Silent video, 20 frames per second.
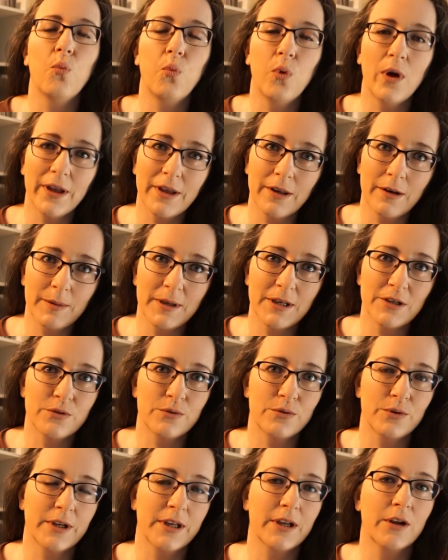We're going to be
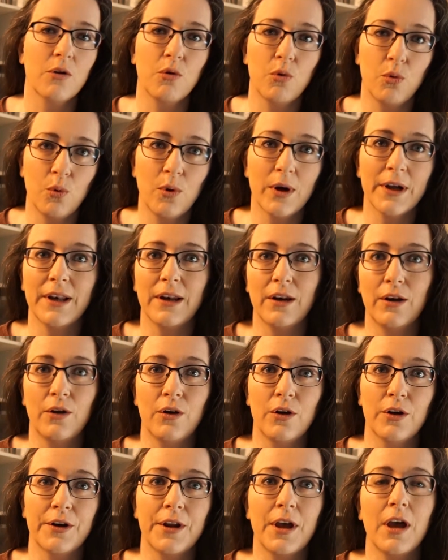talking quite a
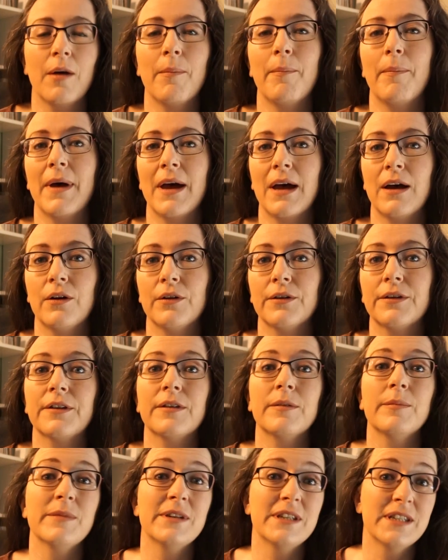lot about
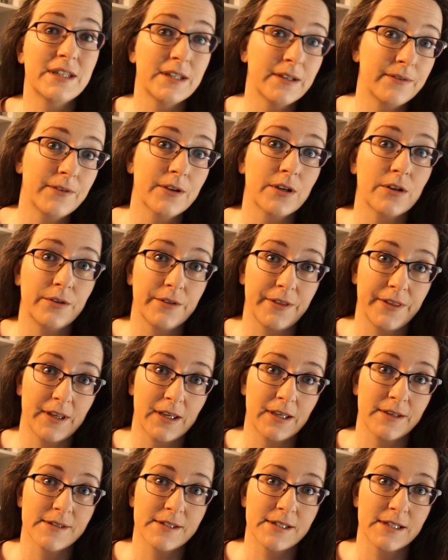some difficult
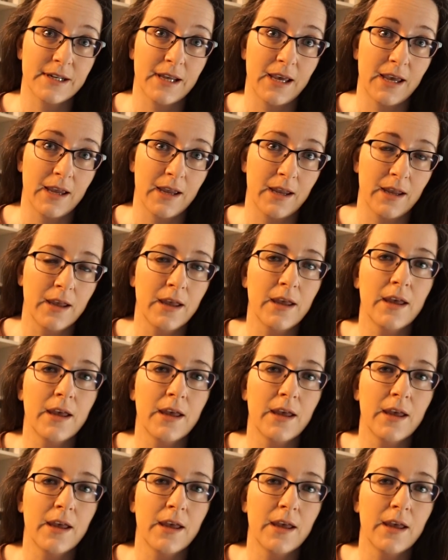things today,